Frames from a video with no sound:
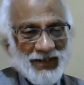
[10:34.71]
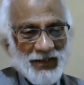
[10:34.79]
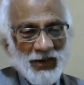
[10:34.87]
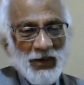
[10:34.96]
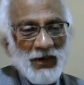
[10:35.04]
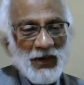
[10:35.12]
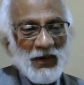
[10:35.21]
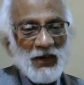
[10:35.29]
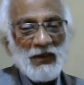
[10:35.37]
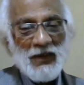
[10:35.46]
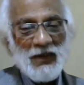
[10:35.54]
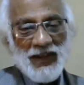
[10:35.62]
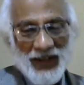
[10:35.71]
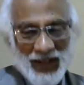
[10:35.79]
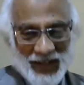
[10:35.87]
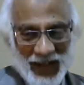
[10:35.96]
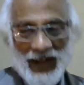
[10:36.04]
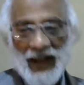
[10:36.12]
so
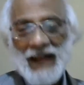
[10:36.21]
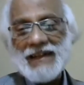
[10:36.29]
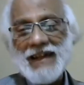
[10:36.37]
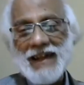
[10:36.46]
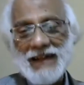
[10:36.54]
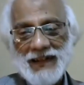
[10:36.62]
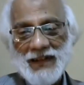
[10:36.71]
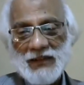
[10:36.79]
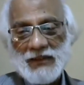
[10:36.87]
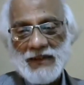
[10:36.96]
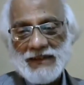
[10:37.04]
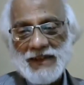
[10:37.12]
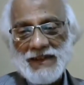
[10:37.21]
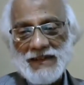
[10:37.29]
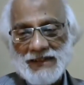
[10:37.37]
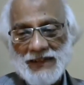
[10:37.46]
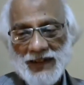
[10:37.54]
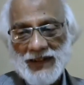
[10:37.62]
they like that. You know, this
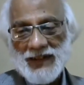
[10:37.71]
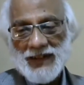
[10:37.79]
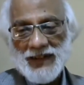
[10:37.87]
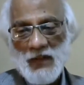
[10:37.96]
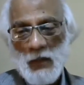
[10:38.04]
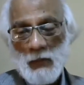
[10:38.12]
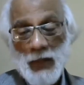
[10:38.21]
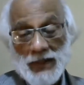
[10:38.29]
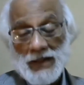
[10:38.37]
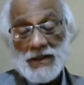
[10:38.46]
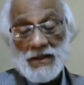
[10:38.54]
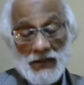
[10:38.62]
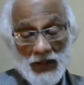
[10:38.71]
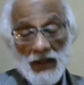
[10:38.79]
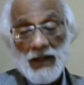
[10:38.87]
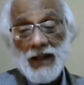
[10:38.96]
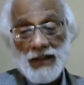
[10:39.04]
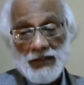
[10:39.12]
is. Uh, but
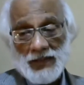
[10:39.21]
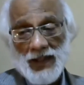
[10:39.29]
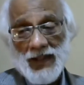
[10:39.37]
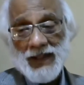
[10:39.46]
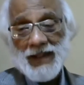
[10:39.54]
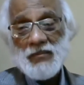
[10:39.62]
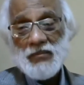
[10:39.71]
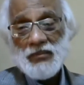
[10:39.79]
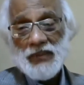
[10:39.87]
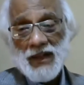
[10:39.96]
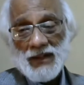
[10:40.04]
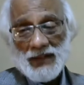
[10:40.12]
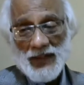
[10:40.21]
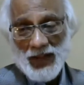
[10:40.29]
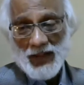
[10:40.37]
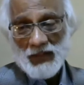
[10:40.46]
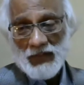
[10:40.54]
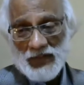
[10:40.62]
still, I think there
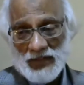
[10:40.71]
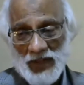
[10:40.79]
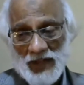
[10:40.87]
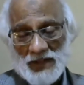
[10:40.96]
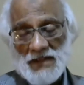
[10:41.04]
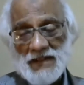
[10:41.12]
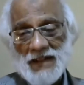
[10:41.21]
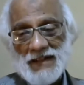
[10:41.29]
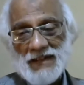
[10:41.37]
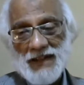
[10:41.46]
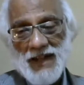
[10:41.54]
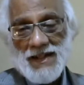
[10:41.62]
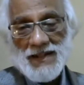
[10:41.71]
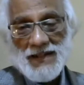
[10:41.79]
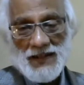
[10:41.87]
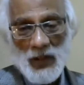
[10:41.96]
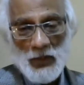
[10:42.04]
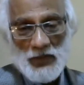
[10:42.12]
are statistics saying
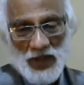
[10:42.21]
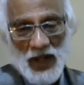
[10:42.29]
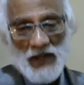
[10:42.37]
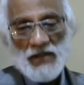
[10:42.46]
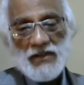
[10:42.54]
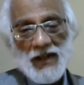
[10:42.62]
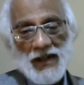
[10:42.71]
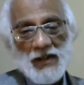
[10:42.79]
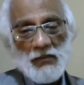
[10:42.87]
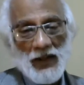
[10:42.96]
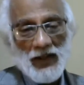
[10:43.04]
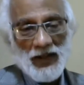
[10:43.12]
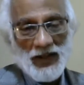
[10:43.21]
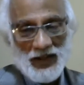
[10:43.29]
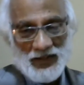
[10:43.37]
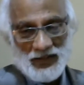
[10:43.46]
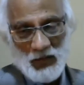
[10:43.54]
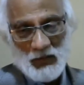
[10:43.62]
substantially malaria
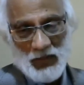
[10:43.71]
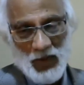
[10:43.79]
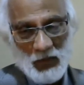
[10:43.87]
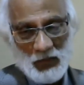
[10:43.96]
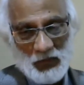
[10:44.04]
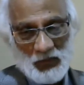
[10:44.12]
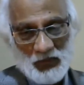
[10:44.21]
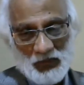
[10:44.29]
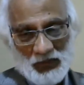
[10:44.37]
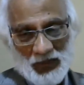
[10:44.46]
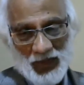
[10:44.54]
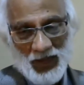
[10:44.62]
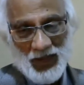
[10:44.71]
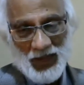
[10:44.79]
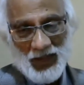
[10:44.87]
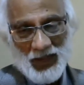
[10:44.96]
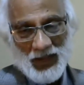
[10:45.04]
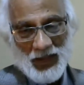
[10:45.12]
has come down.
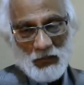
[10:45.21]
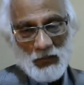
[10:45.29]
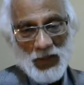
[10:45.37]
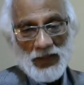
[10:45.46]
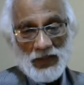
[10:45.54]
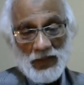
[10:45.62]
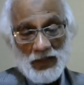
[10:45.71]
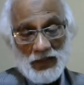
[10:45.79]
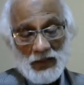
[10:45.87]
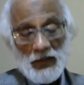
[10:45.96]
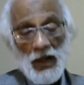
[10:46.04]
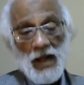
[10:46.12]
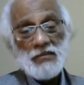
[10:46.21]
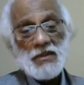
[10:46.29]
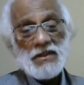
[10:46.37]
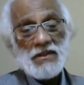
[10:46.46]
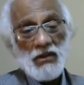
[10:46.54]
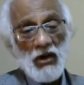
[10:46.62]
But I
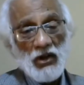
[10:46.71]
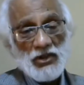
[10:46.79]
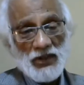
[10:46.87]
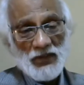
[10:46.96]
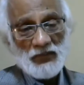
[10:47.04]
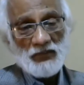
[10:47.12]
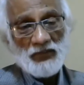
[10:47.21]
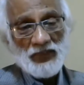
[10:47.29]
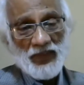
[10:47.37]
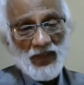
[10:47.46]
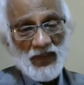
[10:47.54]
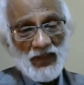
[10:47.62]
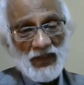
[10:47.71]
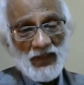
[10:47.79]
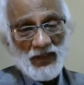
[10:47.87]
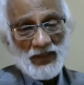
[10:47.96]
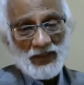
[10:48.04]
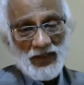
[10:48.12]
must caution,
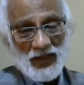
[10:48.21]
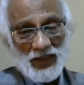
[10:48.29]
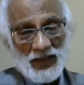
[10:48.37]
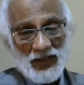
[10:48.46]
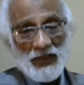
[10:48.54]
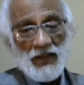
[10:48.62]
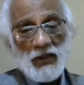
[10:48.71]
even